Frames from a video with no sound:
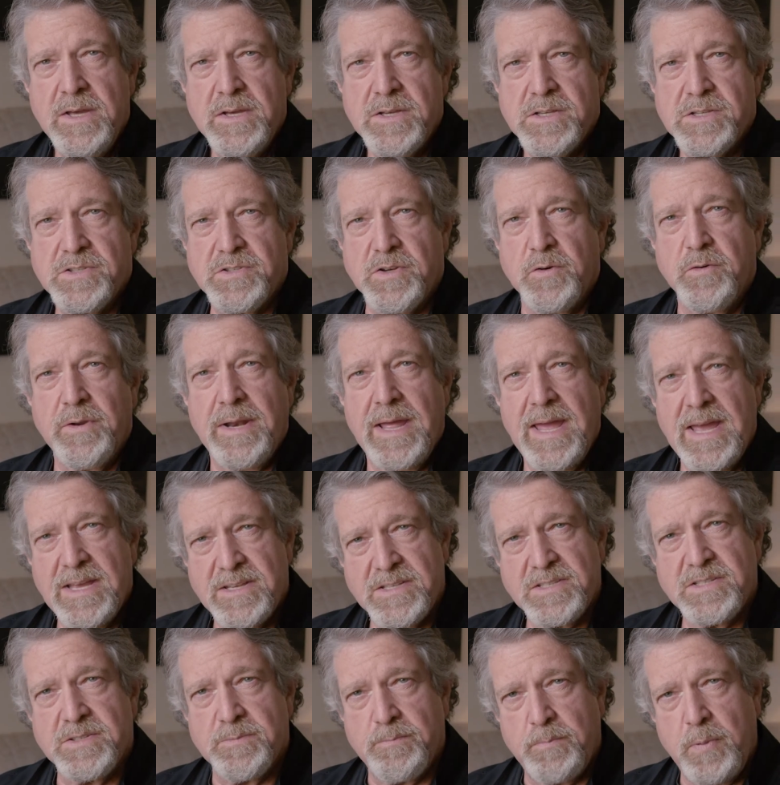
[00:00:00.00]
So it
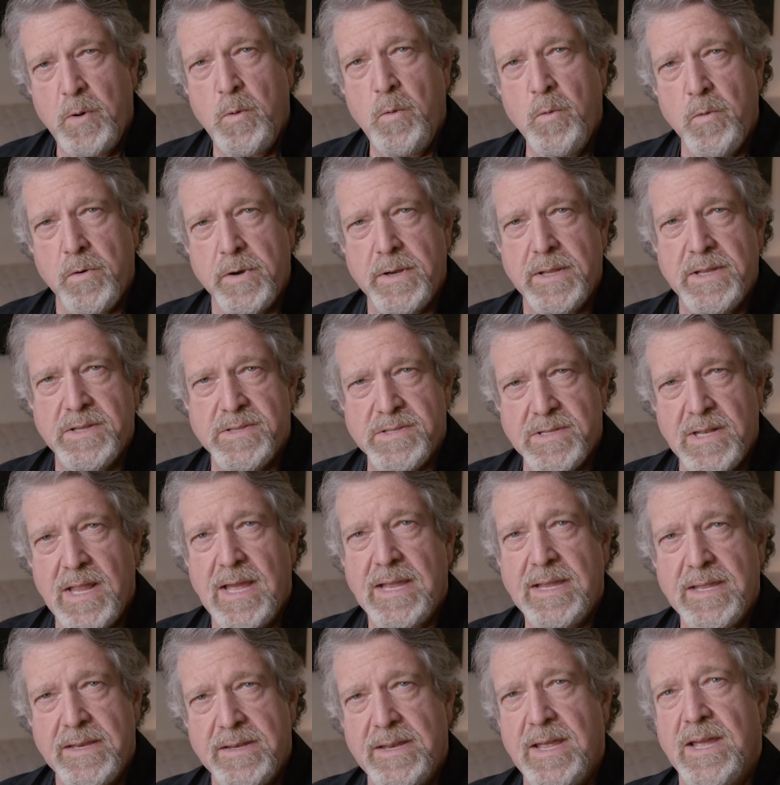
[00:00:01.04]
has support. It's
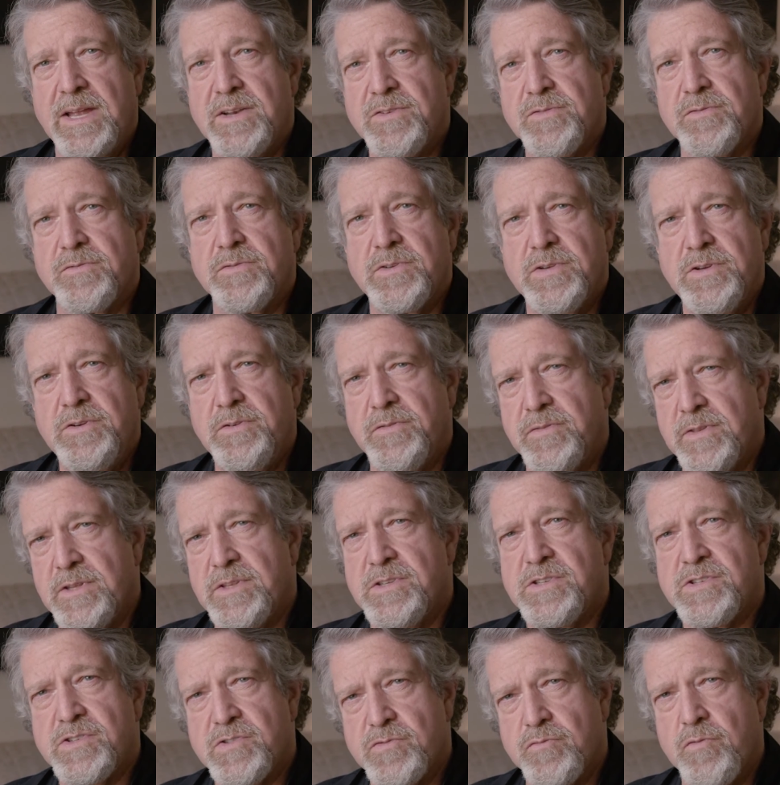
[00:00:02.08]
like a natural tooth.
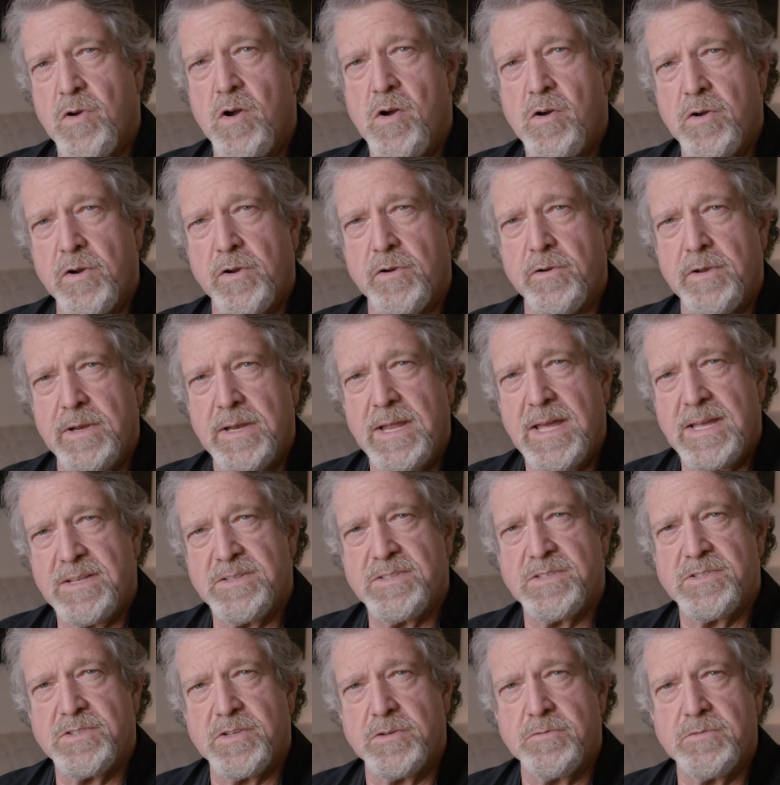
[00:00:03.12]
It's stronger. It has
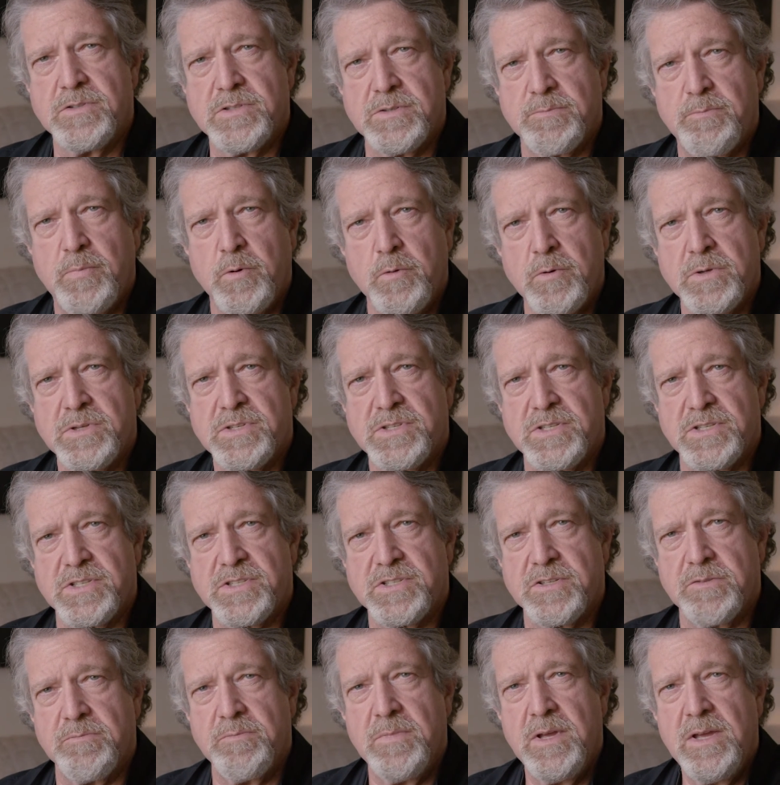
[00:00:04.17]
its own support
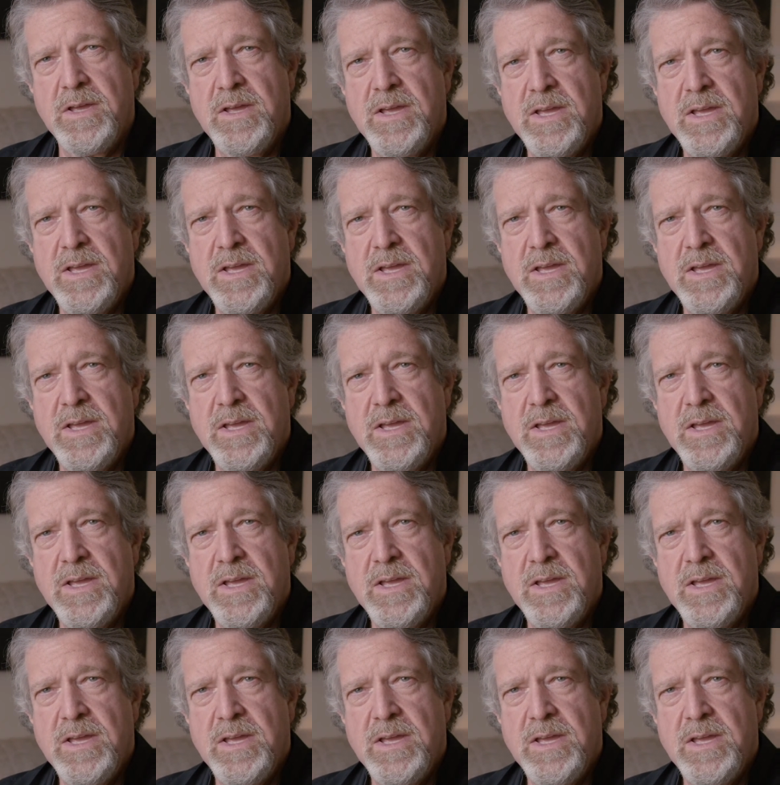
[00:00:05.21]
system.